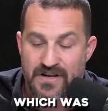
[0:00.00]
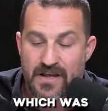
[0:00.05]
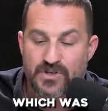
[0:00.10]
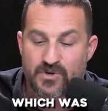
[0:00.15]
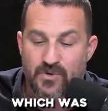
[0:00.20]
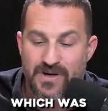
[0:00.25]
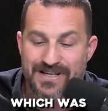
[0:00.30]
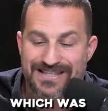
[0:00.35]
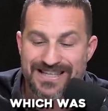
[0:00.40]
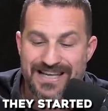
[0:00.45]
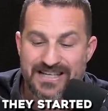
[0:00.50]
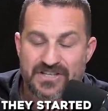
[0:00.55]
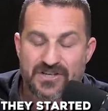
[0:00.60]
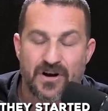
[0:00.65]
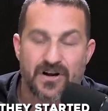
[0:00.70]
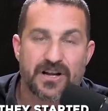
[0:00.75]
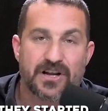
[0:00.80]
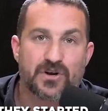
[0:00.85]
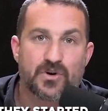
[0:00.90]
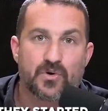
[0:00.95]
which was they they
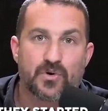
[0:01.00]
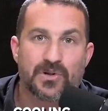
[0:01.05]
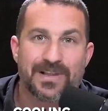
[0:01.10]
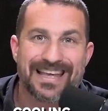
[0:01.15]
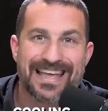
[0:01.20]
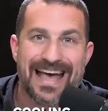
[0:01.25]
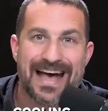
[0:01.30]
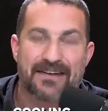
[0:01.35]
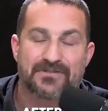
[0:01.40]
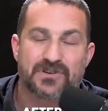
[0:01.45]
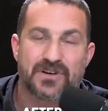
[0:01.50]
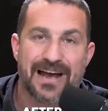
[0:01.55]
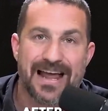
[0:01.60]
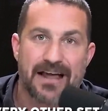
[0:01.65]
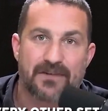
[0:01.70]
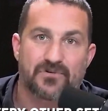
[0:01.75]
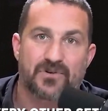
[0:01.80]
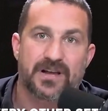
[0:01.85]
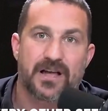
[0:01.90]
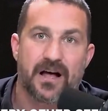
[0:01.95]
started cooling after
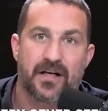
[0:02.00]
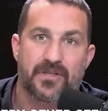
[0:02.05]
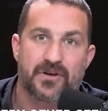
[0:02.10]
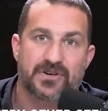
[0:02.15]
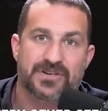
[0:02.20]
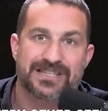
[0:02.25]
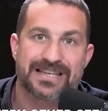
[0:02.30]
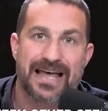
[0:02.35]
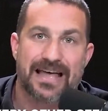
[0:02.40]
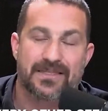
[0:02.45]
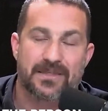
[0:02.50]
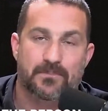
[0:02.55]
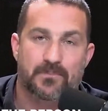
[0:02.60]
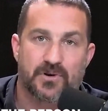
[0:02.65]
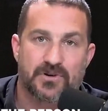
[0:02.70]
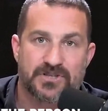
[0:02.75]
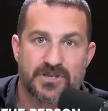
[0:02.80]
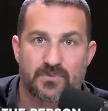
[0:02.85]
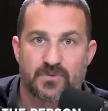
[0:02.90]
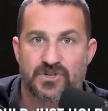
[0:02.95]
every other set. The
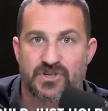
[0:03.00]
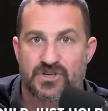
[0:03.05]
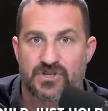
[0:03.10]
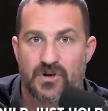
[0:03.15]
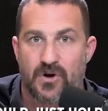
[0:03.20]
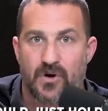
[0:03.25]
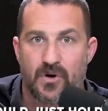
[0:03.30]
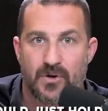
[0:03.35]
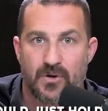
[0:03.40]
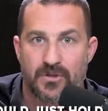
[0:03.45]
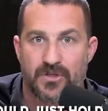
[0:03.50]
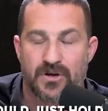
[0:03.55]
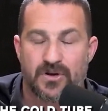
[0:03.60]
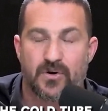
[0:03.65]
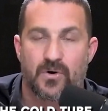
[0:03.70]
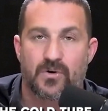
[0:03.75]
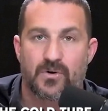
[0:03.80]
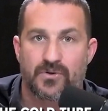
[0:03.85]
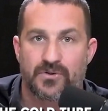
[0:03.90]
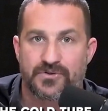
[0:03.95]
person would just hold the
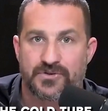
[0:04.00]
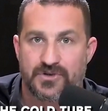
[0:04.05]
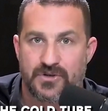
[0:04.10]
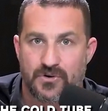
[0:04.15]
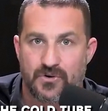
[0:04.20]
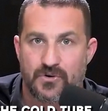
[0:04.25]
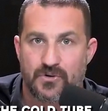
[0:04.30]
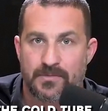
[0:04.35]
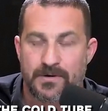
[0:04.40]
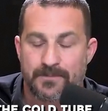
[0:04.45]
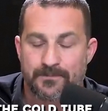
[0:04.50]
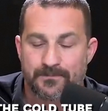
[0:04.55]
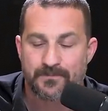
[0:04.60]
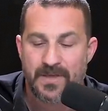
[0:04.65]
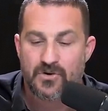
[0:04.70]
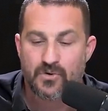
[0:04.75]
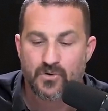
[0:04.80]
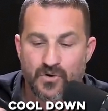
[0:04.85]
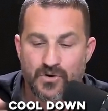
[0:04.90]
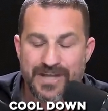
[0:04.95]
cold tube,
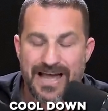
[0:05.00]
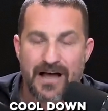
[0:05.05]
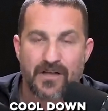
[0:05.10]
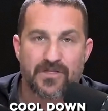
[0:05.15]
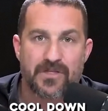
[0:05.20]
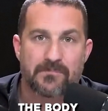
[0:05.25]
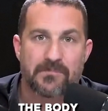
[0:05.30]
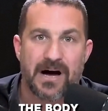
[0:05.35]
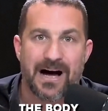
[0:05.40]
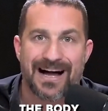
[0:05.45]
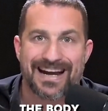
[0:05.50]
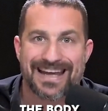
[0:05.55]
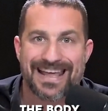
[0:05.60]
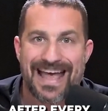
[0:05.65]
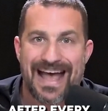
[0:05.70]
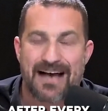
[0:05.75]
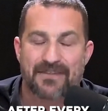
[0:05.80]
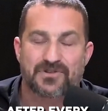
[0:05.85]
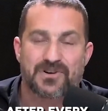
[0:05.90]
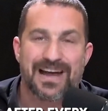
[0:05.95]
cool down the body
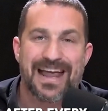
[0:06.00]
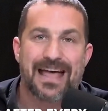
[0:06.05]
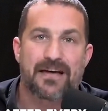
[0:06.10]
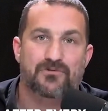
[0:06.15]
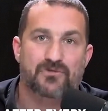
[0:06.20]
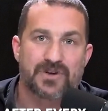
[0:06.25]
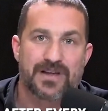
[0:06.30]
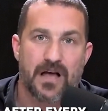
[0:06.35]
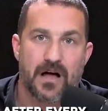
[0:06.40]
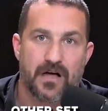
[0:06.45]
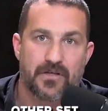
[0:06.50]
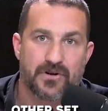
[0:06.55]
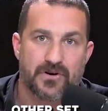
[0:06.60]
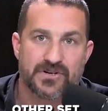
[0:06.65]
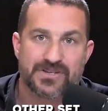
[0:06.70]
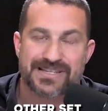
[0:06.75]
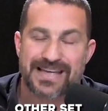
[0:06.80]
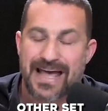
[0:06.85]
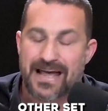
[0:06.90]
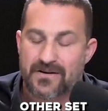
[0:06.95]
after every other
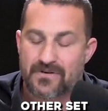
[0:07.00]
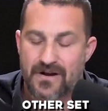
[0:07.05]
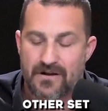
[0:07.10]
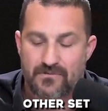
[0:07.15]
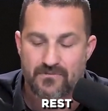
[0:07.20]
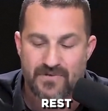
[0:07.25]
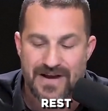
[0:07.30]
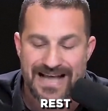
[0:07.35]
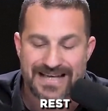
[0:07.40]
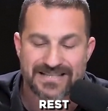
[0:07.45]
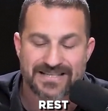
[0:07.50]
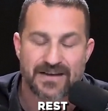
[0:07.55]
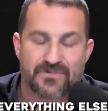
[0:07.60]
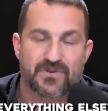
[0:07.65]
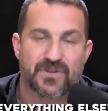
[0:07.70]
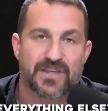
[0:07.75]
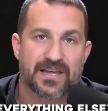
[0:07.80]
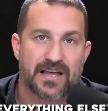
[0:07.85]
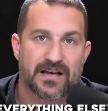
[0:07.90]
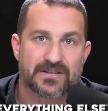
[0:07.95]
set, rest,
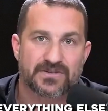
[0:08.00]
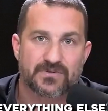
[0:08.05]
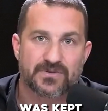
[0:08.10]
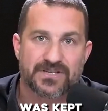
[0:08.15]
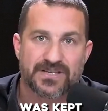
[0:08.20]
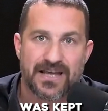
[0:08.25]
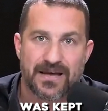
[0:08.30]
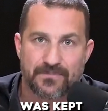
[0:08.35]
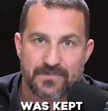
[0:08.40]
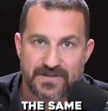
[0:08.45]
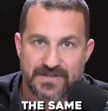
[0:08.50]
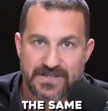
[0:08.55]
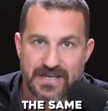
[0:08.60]
everything else was kept the